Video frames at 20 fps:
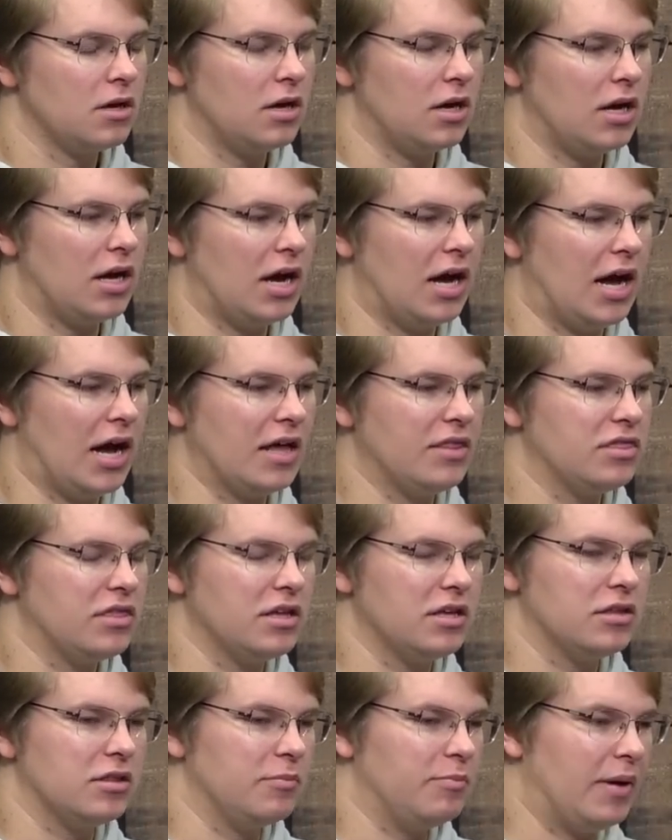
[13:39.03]
I
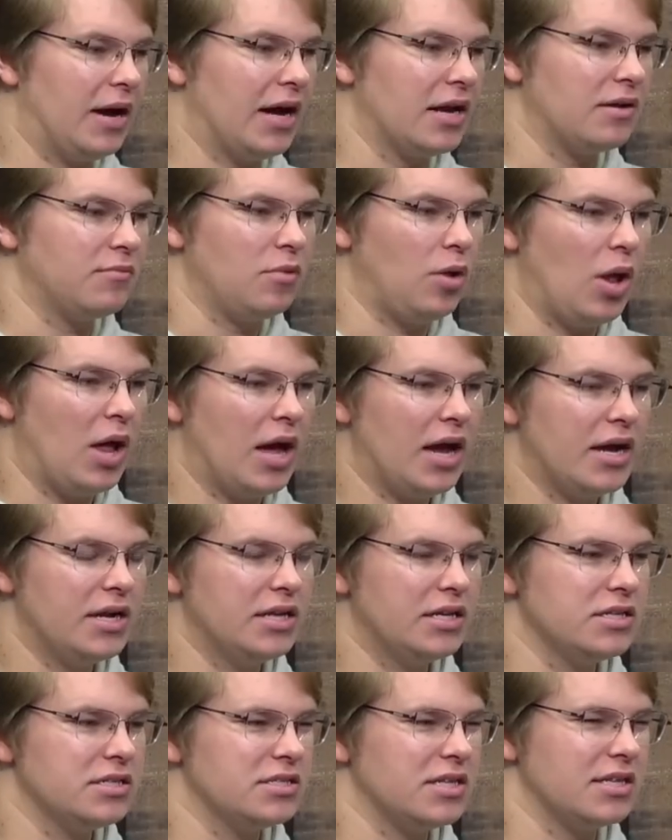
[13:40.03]
think the bottom line
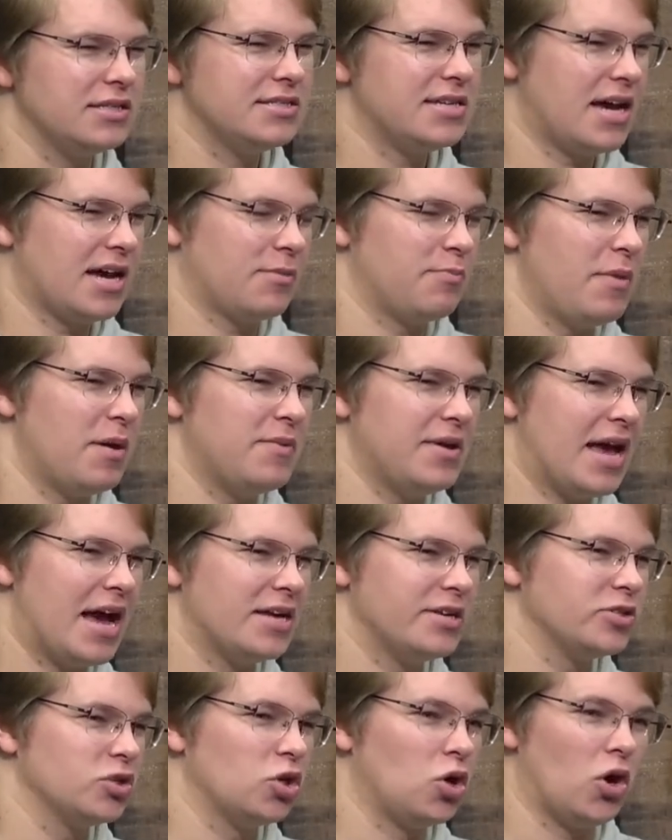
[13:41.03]
is that Tech maybe
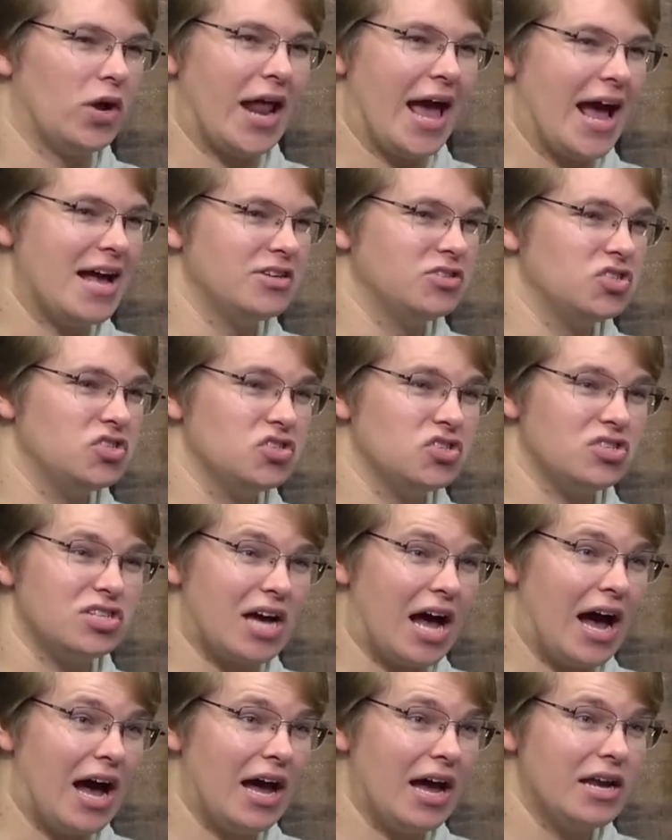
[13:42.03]
hasn't gone as
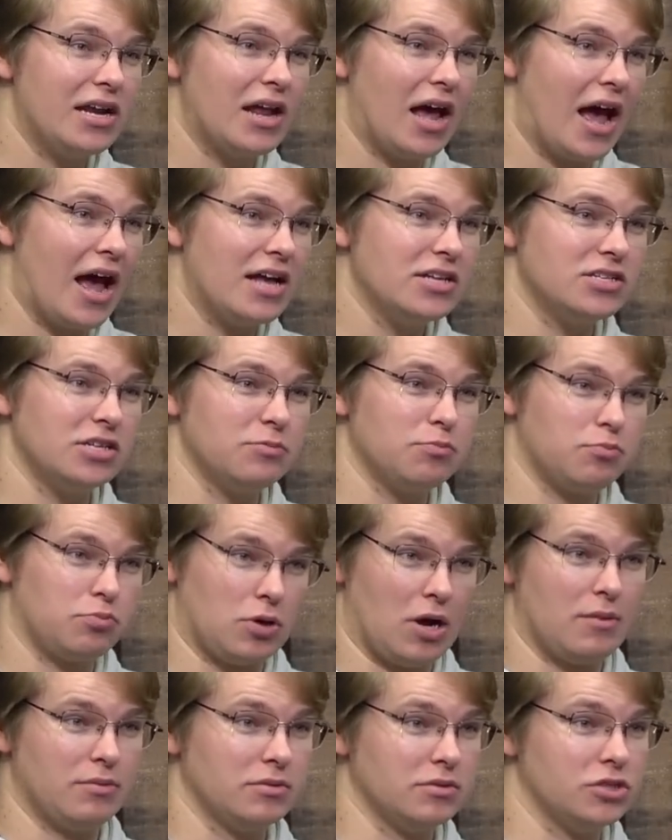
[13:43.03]
inside as it
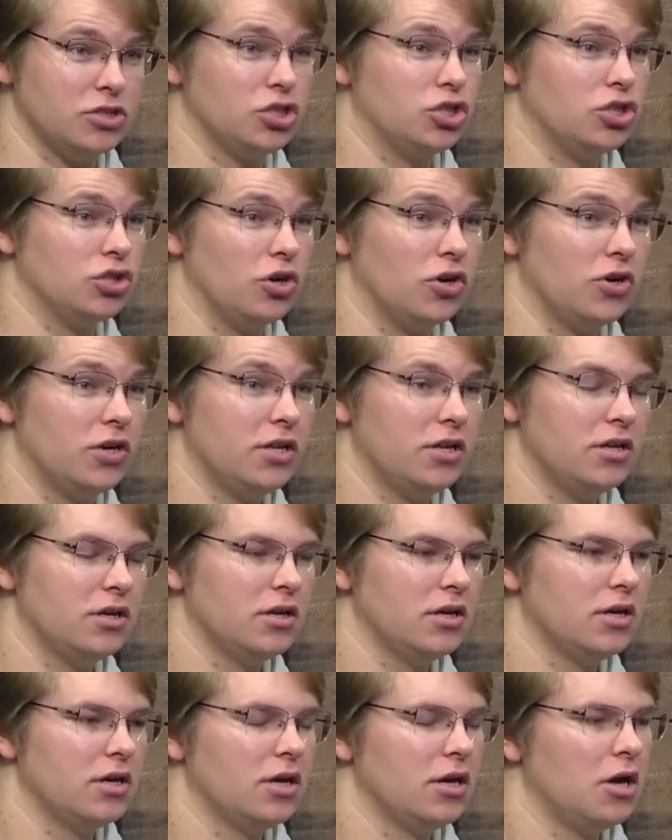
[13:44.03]
probably should.
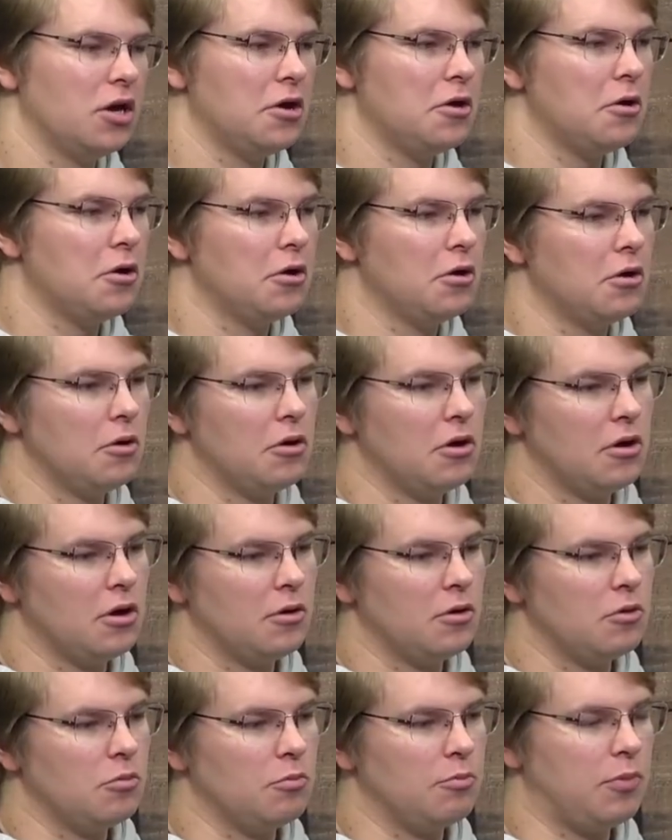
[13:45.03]

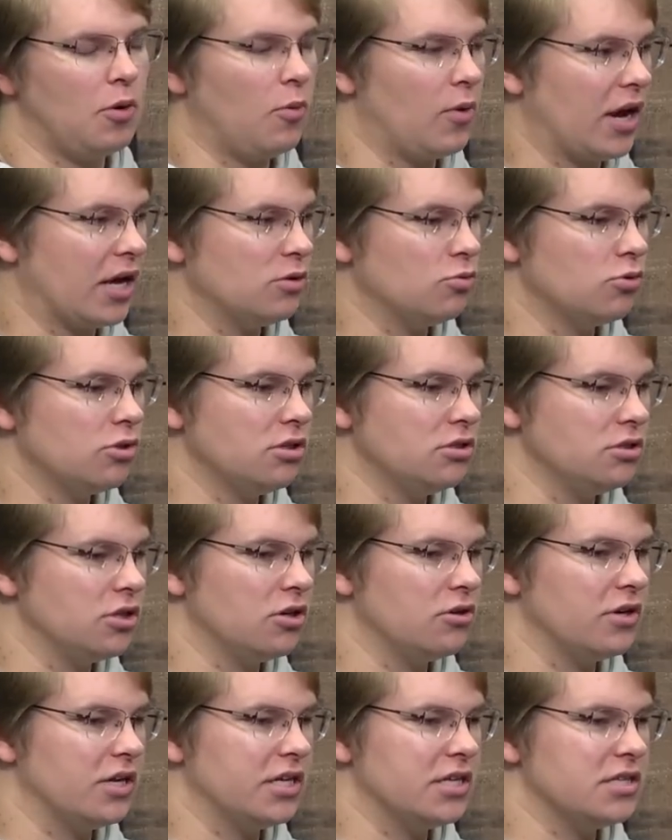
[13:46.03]
But what I will
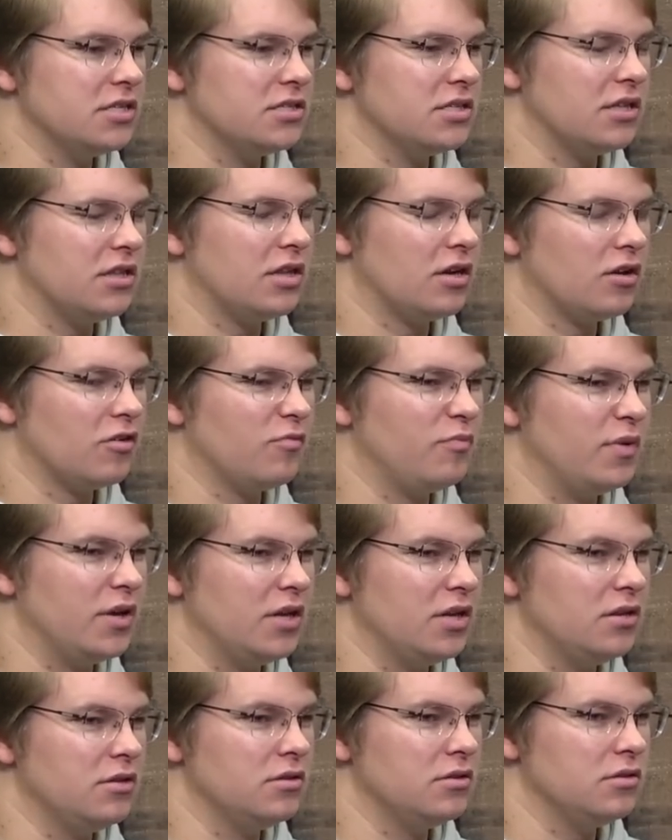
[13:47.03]
note is that there have
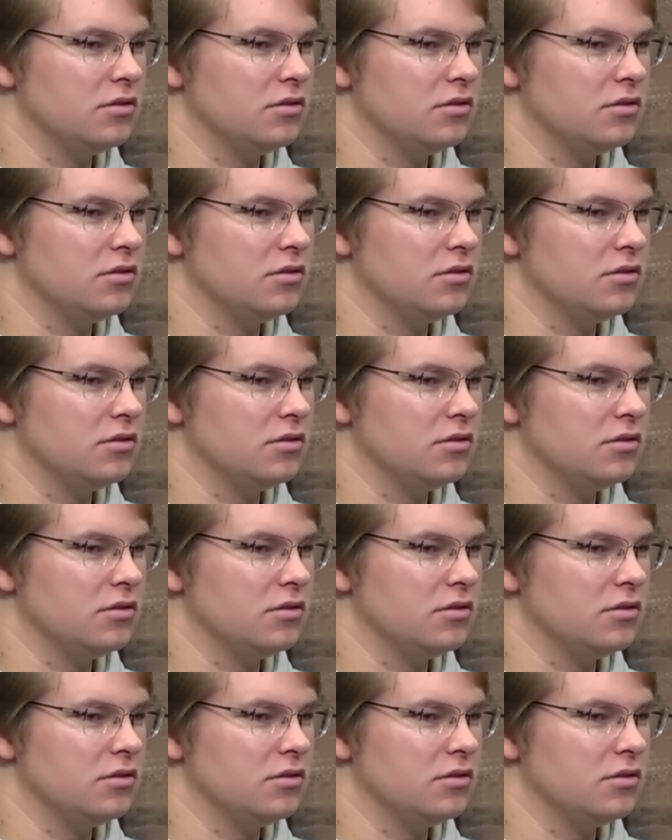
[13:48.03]
been,